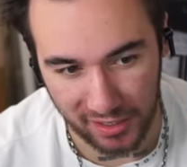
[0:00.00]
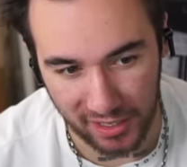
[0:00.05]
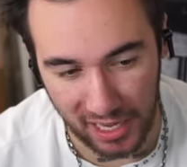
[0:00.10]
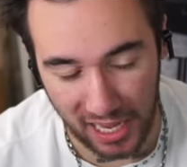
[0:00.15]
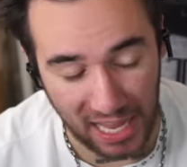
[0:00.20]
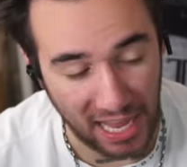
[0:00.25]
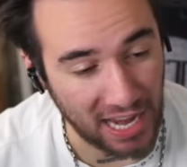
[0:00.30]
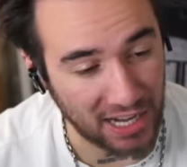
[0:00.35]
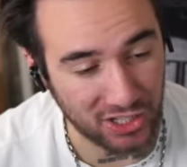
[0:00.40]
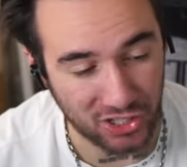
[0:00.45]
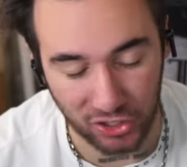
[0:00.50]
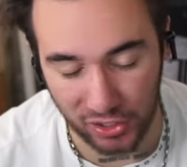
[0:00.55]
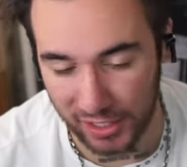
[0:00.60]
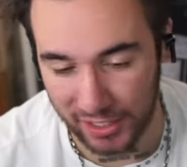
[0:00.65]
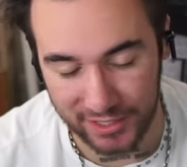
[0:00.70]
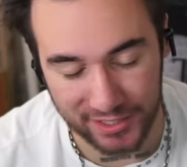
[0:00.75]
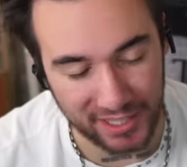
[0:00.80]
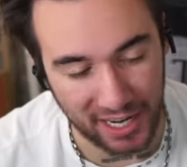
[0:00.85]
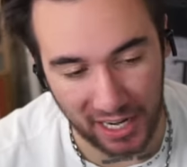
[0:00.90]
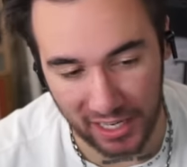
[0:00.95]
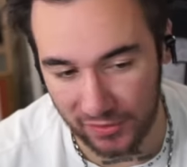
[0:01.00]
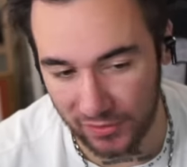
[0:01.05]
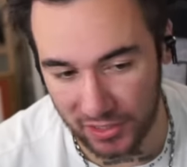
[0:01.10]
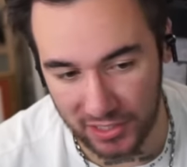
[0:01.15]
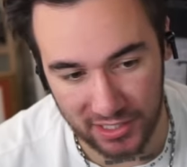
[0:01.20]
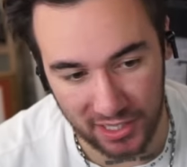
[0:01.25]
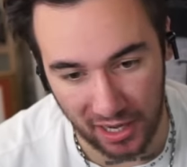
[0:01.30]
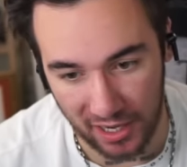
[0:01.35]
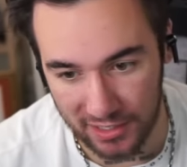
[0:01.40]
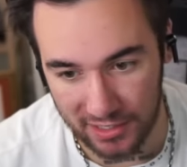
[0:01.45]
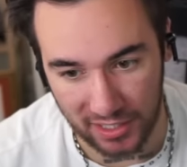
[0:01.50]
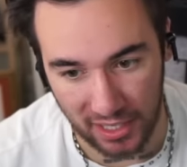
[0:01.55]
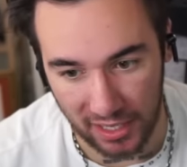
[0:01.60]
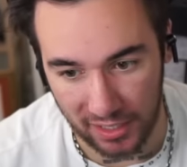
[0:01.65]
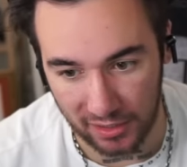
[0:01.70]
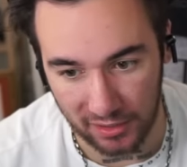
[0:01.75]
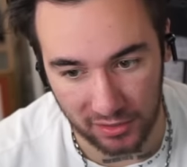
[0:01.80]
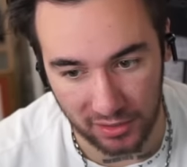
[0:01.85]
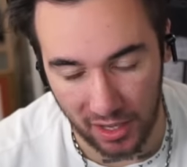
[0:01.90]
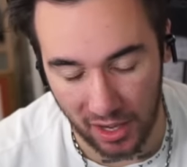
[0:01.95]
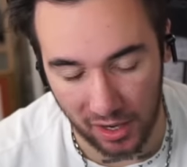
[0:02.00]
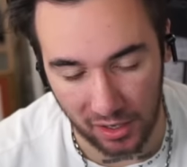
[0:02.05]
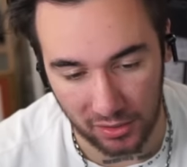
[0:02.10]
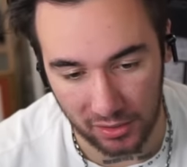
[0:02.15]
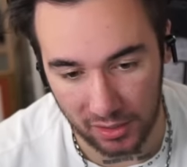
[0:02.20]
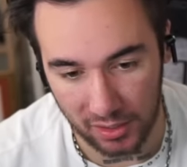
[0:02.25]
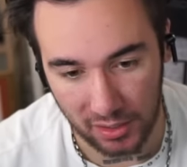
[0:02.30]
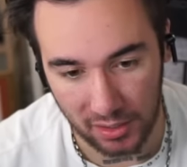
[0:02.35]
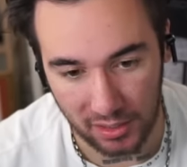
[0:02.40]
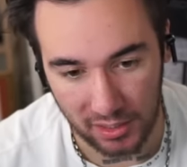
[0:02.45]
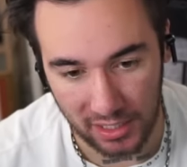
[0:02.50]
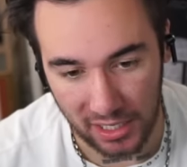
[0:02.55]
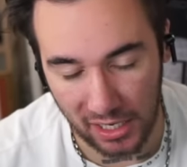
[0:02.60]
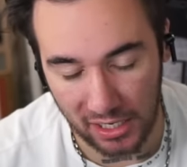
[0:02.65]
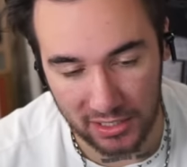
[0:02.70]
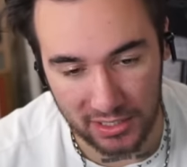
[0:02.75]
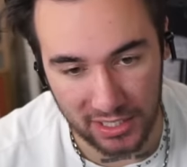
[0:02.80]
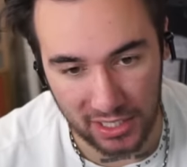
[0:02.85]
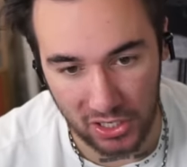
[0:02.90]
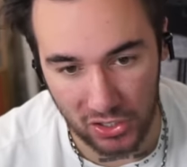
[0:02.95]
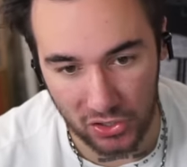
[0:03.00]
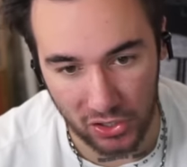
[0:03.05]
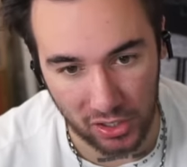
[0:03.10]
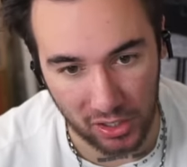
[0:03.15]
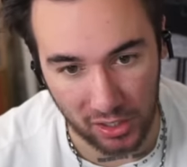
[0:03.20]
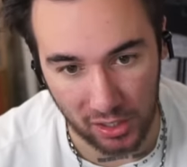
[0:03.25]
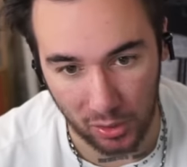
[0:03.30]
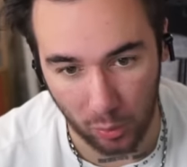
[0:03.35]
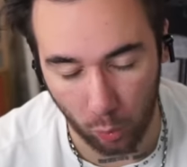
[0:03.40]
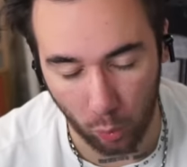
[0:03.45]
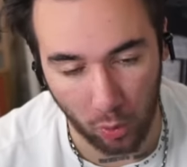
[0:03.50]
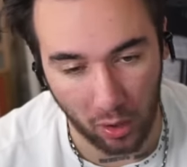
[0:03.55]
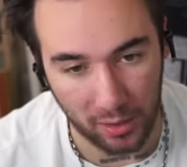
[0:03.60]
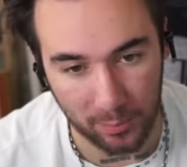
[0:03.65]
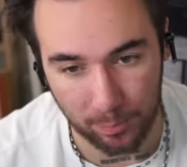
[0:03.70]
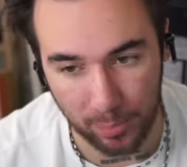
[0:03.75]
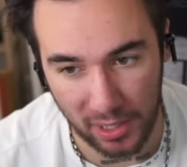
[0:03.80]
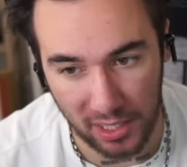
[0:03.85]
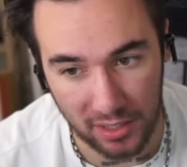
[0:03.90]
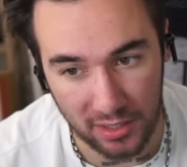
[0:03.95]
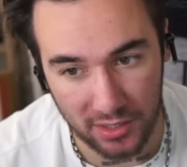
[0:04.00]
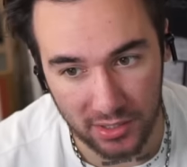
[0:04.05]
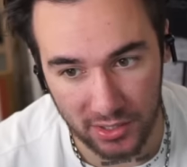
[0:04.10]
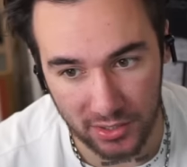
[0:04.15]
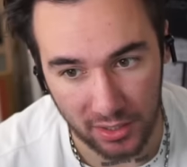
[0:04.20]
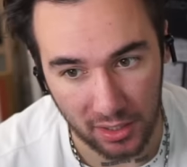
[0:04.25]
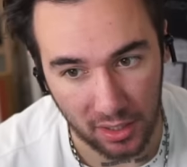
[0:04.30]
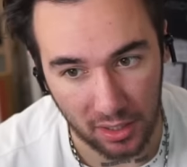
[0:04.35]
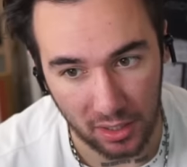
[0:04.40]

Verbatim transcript: Actually, it's not even Steins Gate. No. It's either One Piece.